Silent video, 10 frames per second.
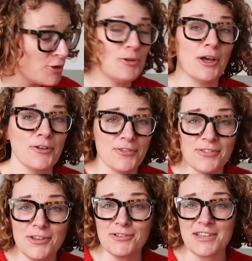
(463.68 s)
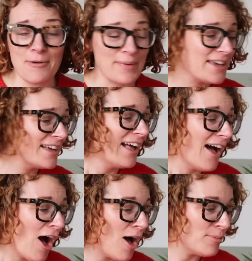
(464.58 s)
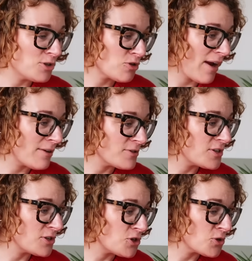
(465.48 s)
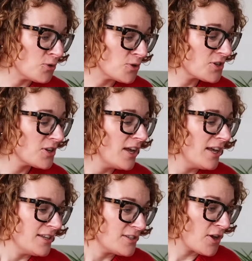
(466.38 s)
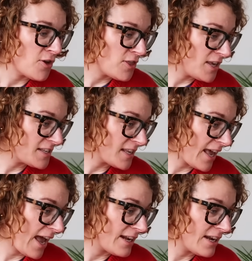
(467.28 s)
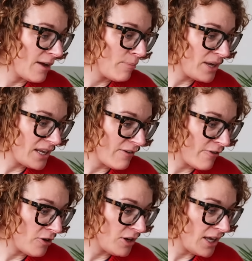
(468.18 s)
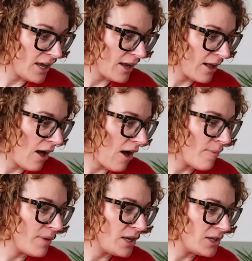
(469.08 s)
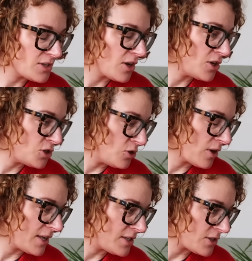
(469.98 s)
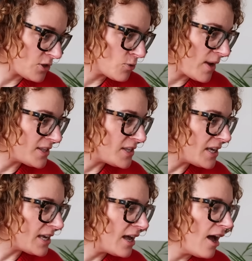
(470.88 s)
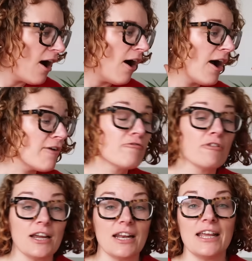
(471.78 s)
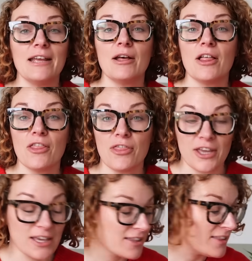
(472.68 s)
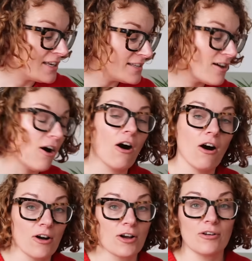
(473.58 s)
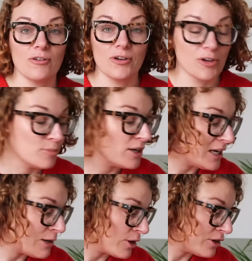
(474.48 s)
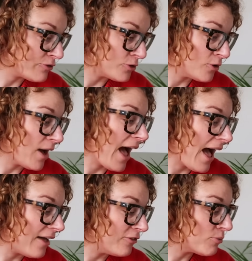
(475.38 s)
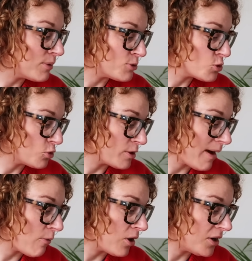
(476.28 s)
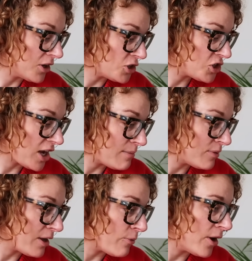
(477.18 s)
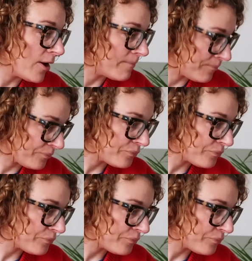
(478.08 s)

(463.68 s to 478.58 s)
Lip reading: Who knows? You tell me. Trousers and shorts. So these, again, PDF only and come in a size UK 6 to 20. I really think these are completely wonderful. And we were talking about what a nice shape they were.